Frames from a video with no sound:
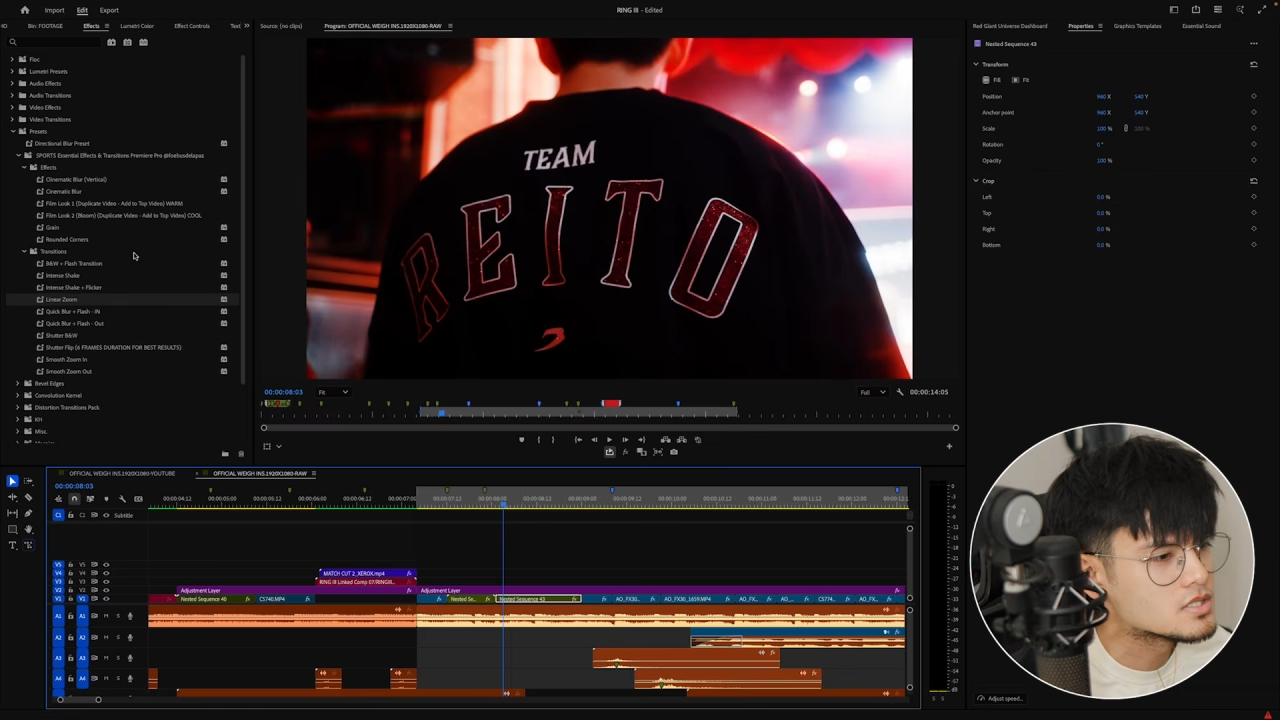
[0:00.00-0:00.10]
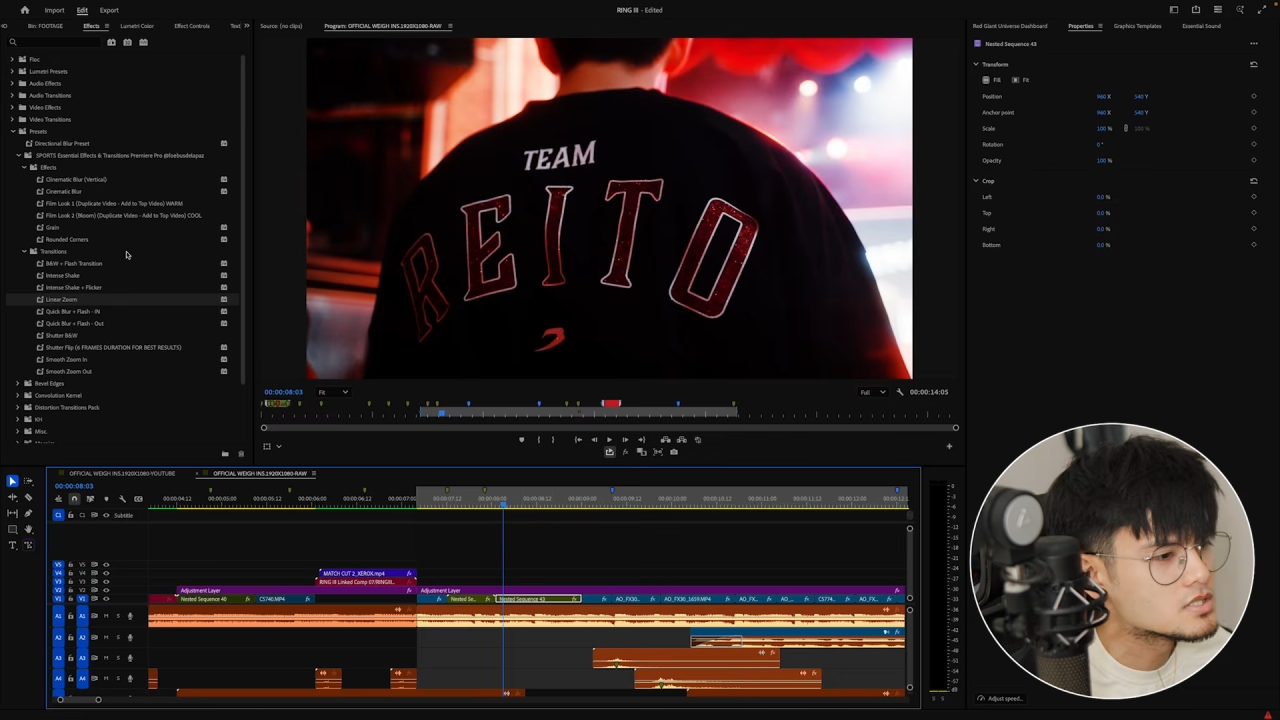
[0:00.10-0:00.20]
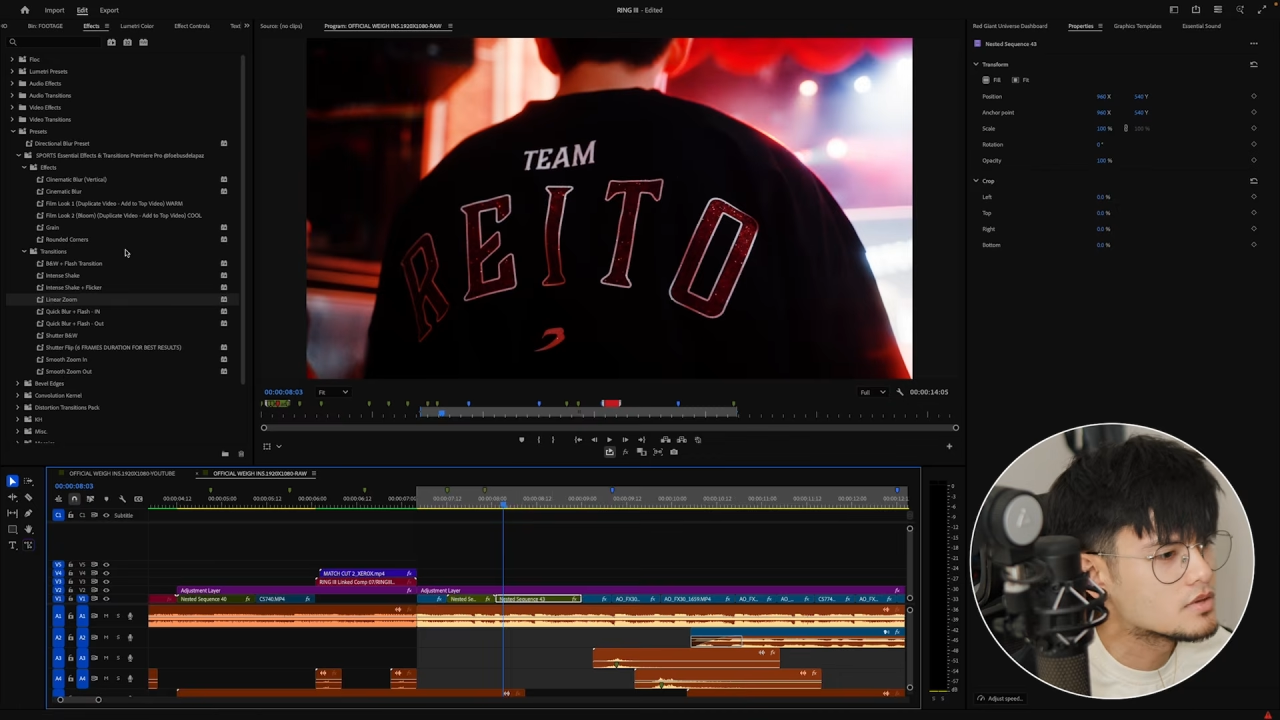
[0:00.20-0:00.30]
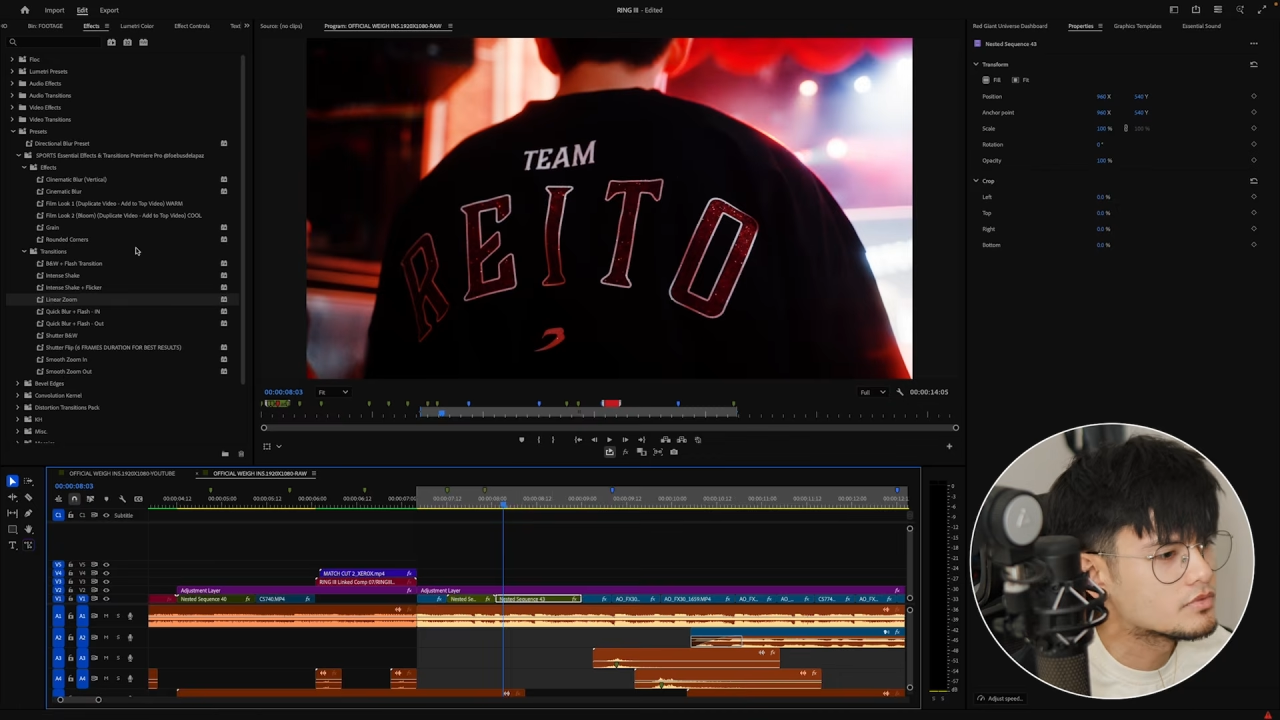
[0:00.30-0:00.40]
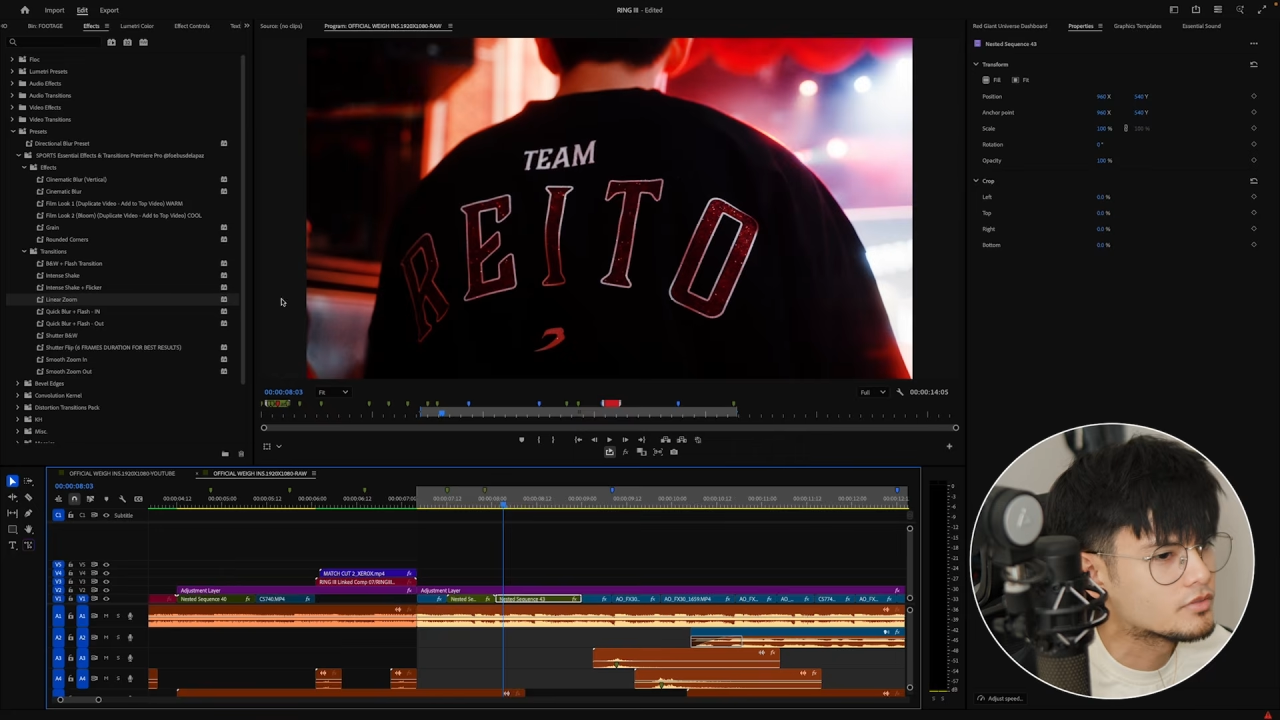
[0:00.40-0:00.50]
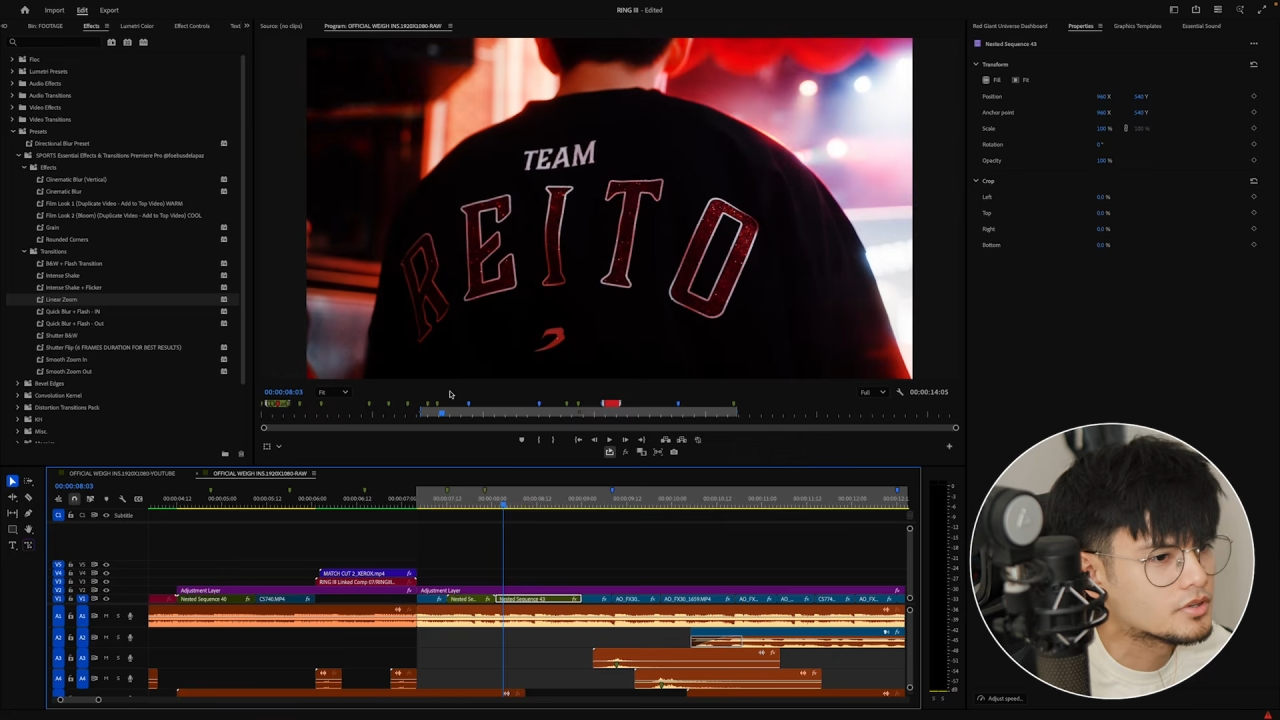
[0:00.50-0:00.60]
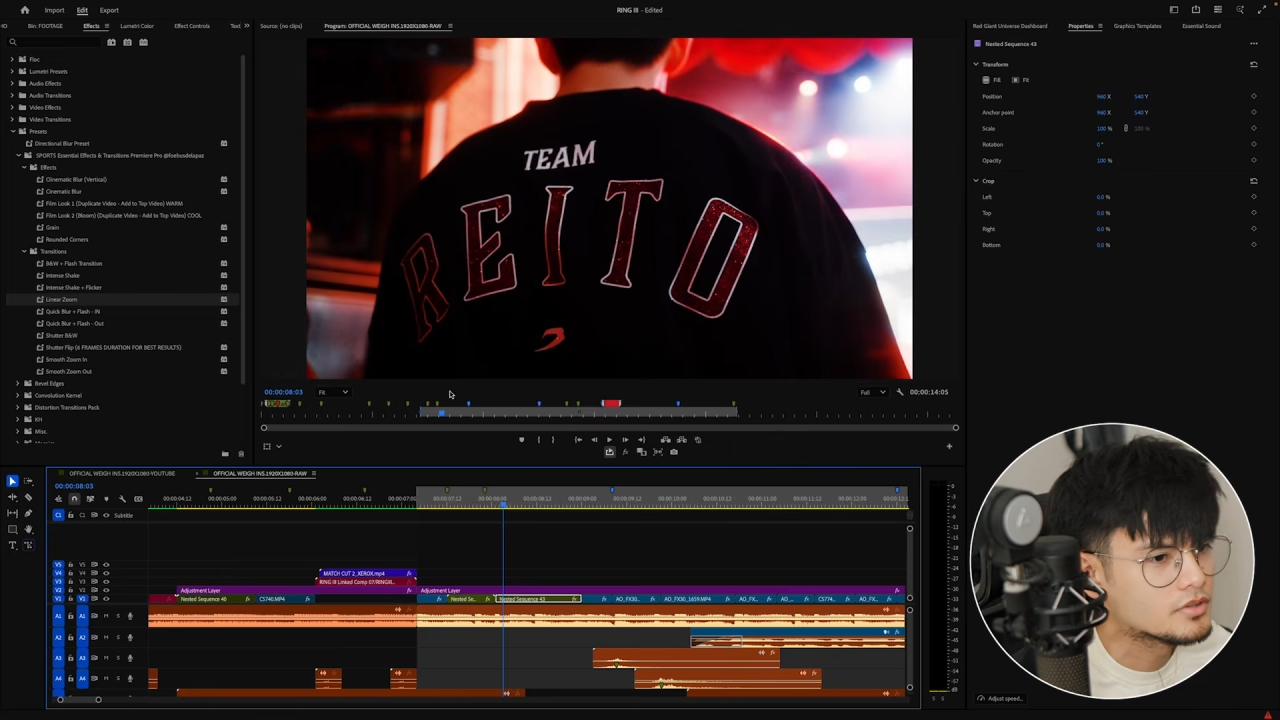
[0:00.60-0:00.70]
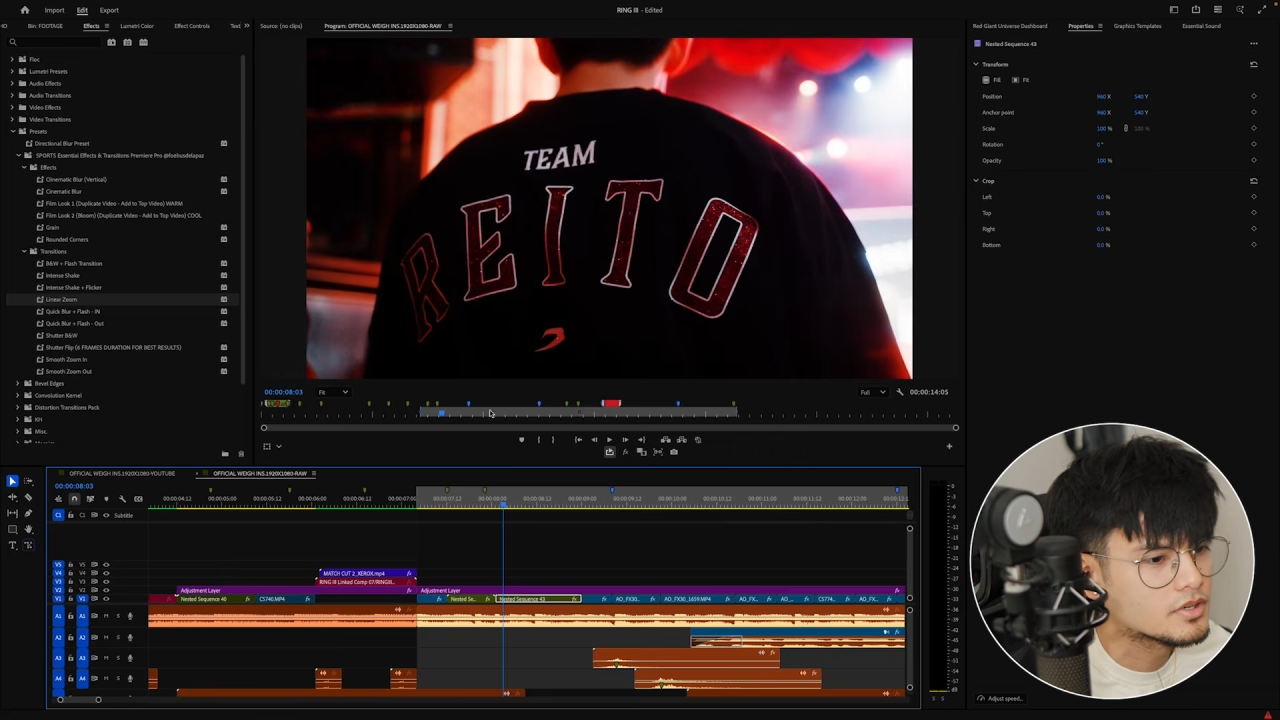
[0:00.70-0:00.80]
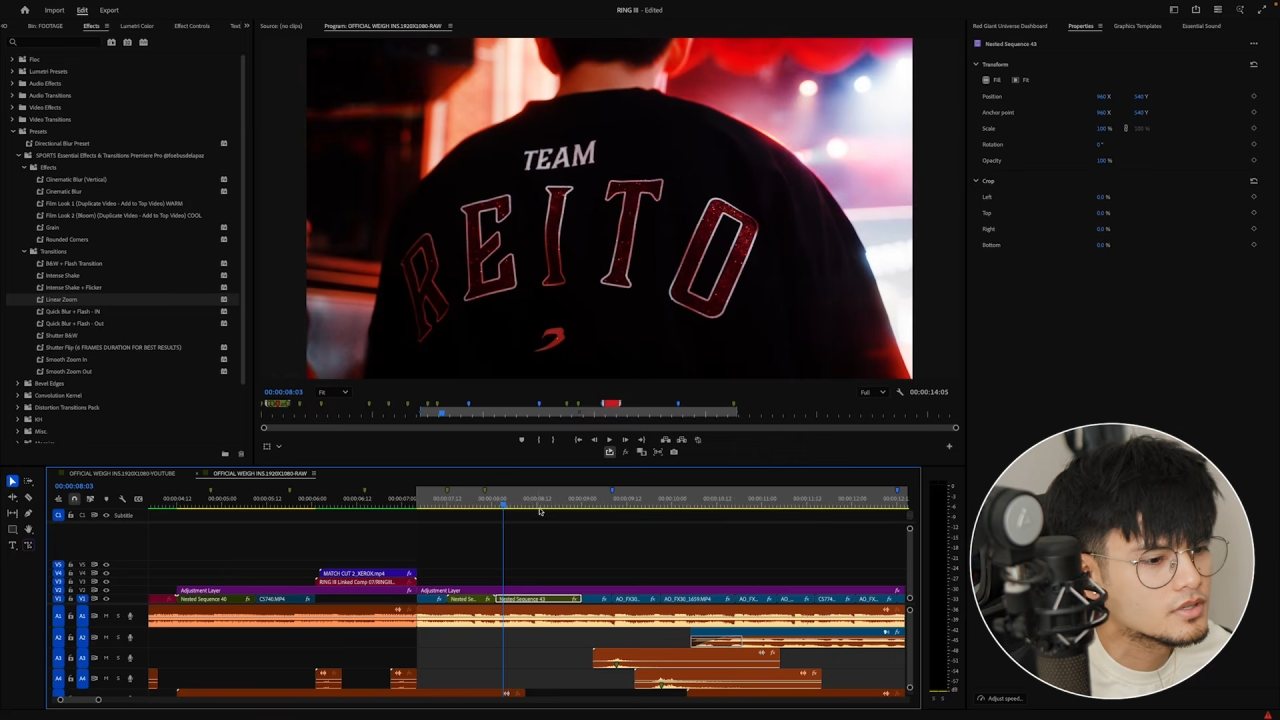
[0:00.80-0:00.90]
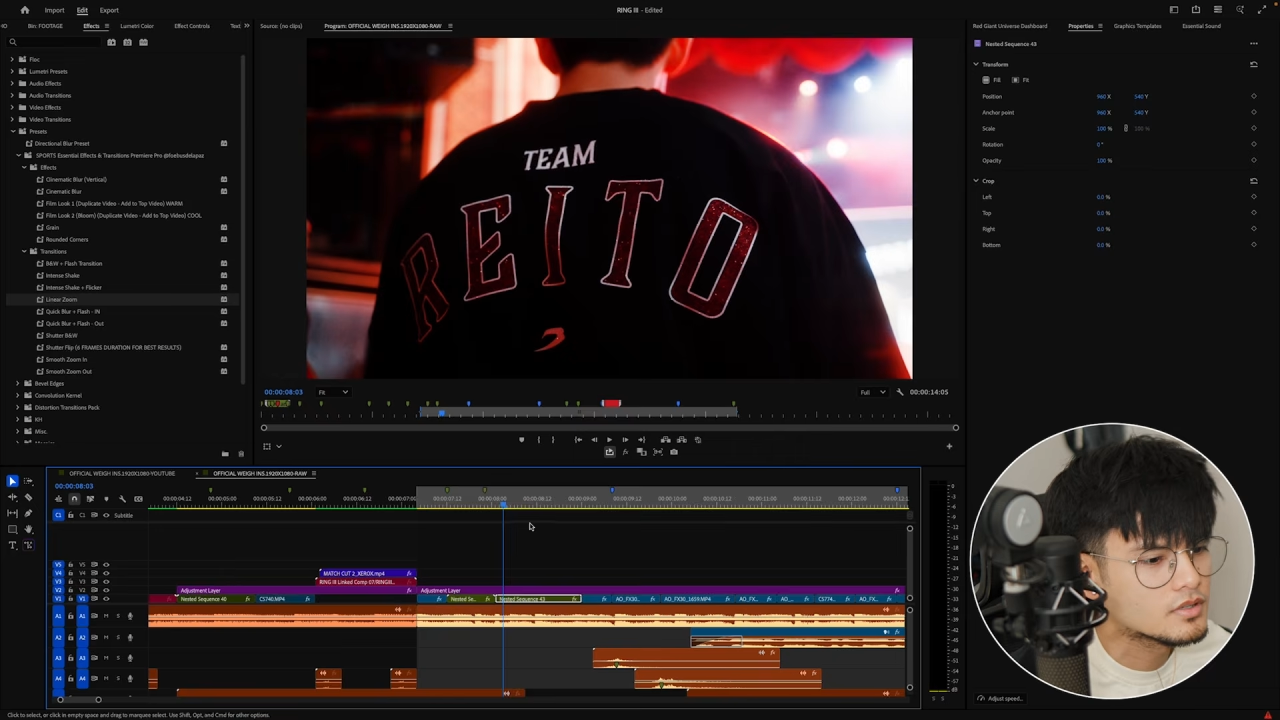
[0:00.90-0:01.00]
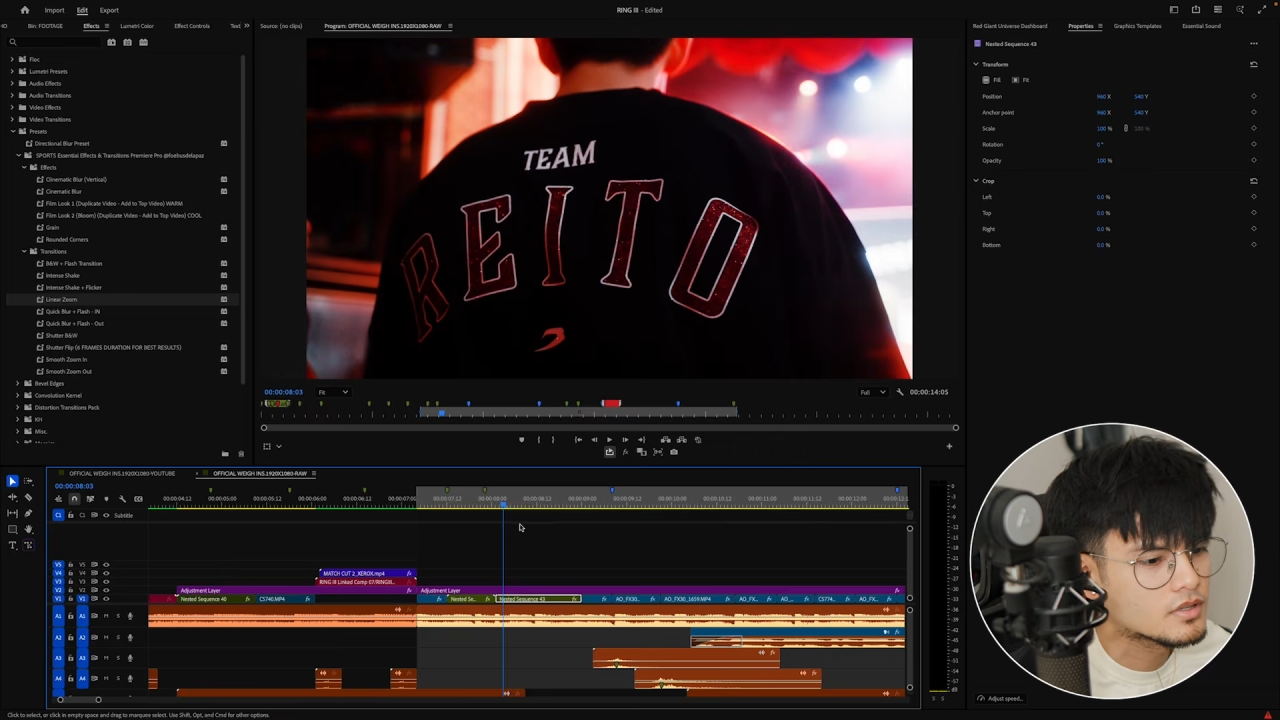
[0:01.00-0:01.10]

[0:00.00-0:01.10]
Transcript: a step further,